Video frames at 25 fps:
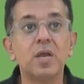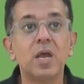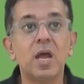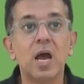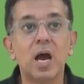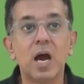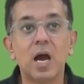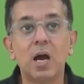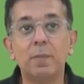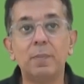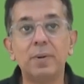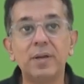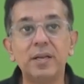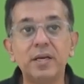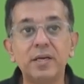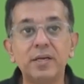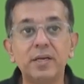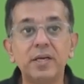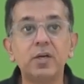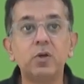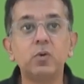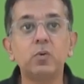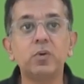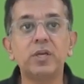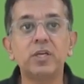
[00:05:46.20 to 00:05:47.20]

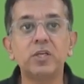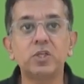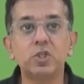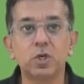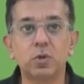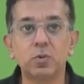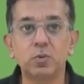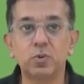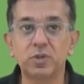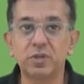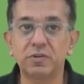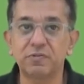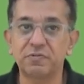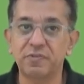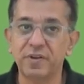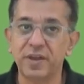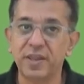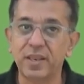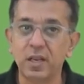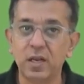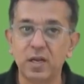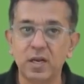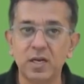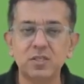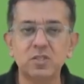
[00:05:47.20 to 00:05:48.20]
Ability to reach out to the
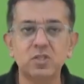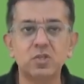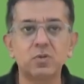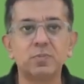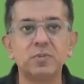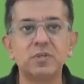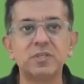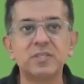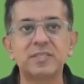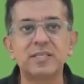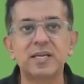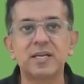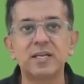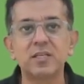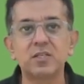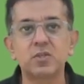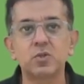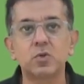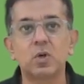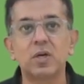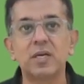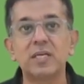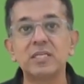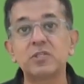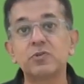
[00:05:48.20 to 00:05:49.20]
final customers, that is
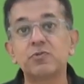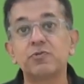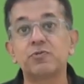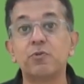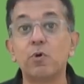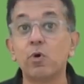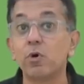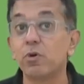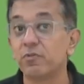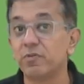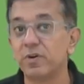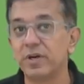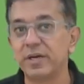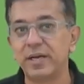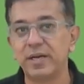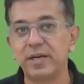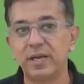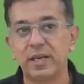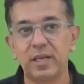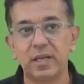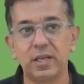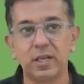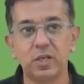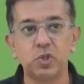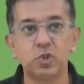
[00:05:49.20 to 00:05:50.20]
called as forward
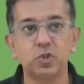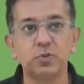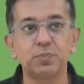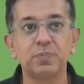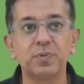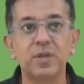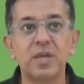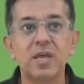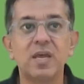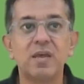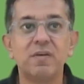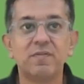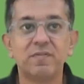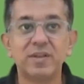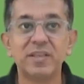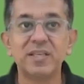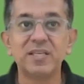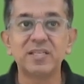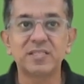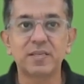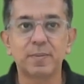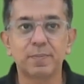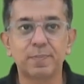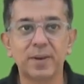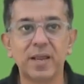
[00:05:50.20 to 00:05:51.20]
integration when the
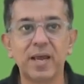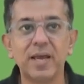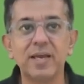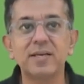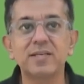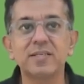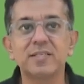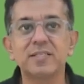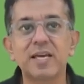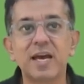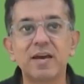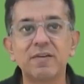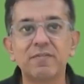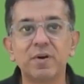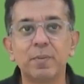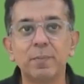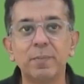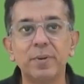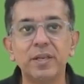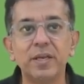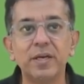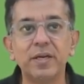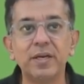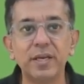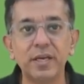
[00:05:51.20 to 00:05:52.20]
suppliers have
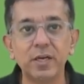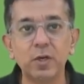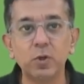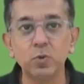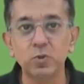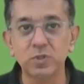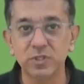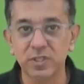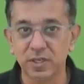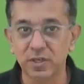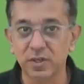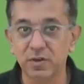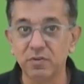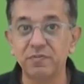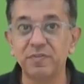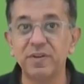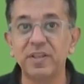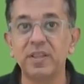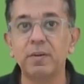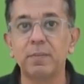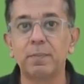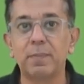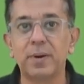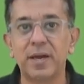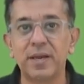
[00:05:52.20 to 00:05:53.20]
ability to circumvent
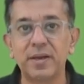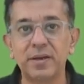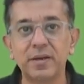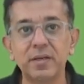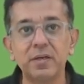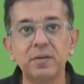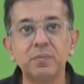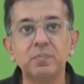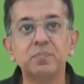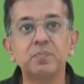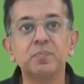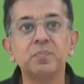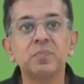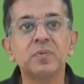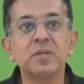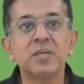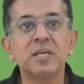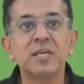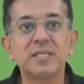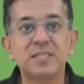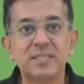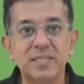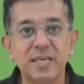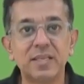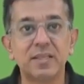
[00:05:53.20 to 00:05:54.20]
the buyer,
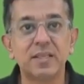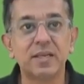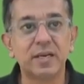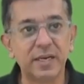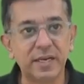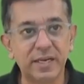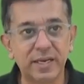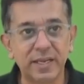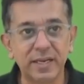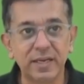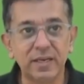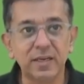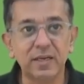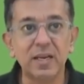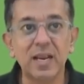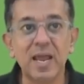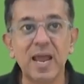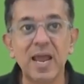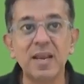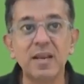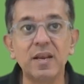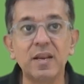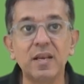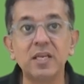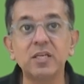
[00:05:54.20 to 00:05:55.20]
say the retailer
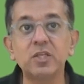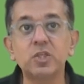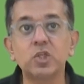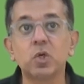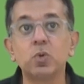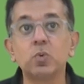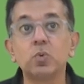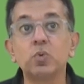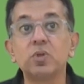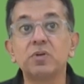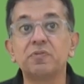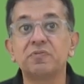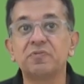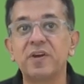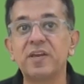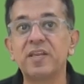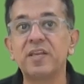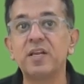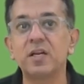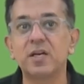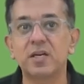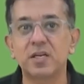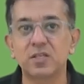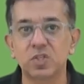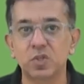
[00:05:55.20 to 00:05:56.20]
and reach out to the
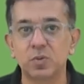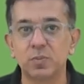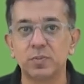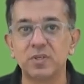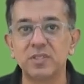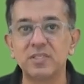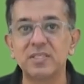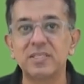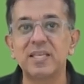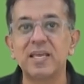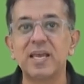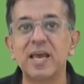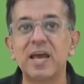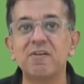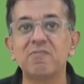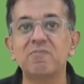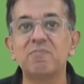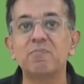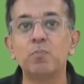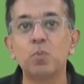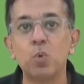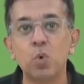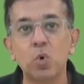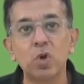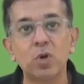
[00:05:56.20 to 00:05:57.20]
final customers, they have
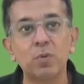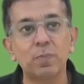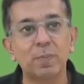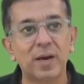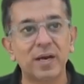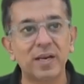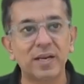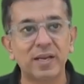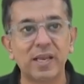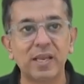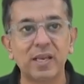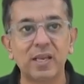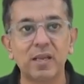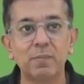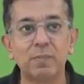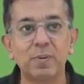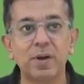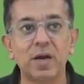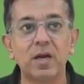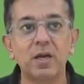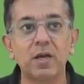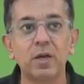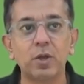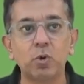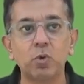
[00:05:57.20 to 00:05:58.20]
more bargaining
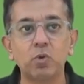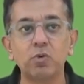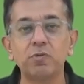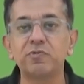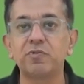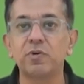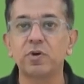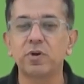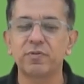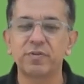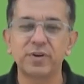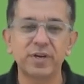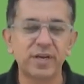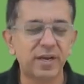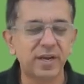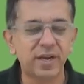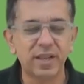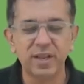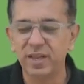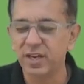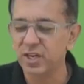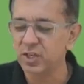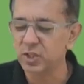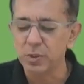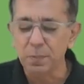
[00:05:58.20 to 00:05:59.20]
power due to forward
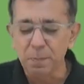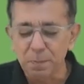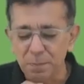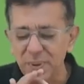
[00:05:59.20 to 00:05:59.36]
integration.